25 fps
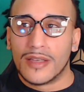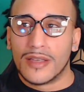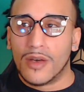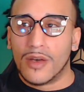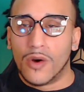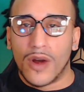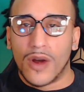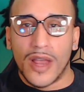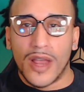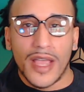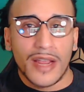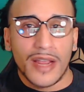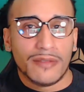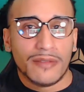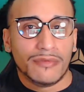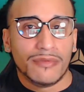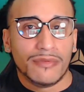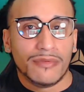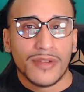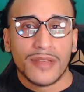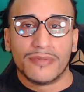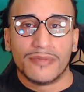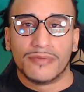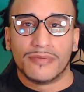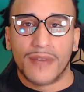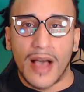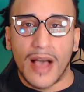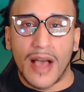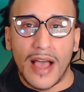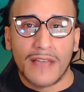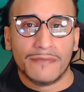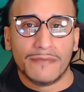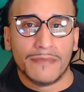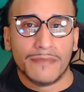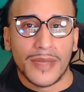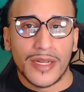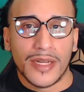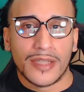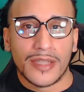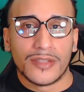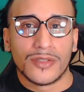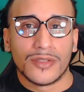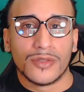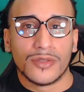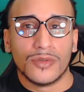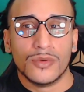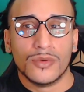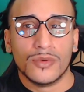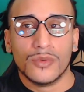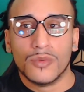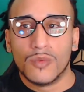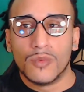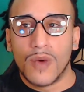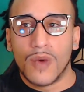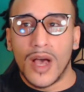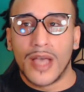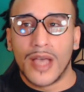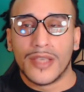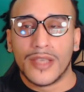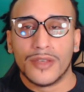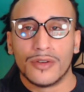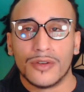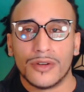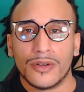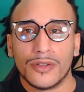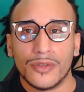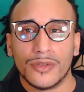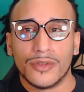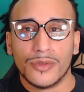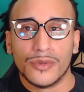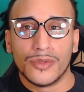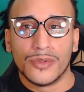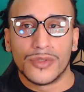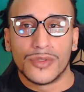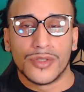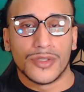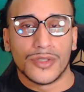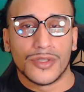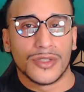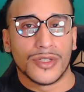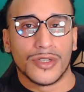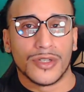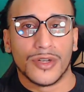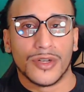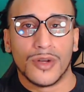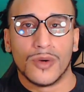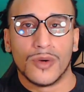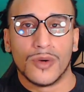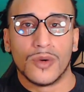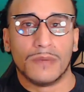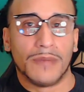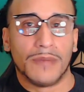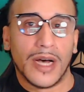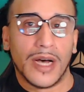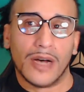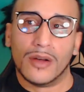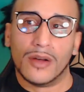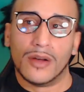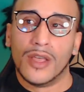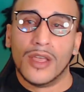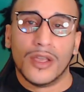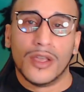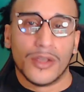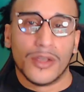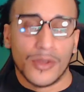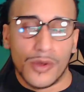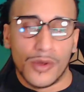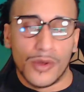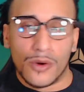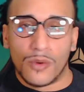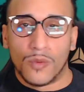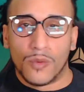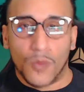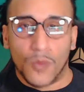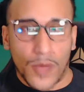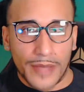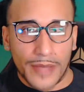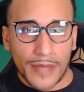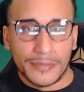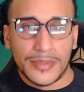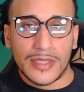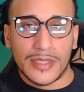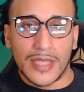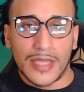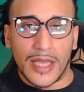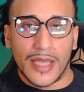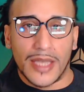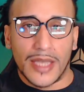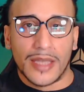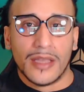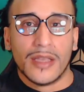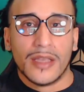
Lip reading: or every 5 minutes, you want your user to know about your website.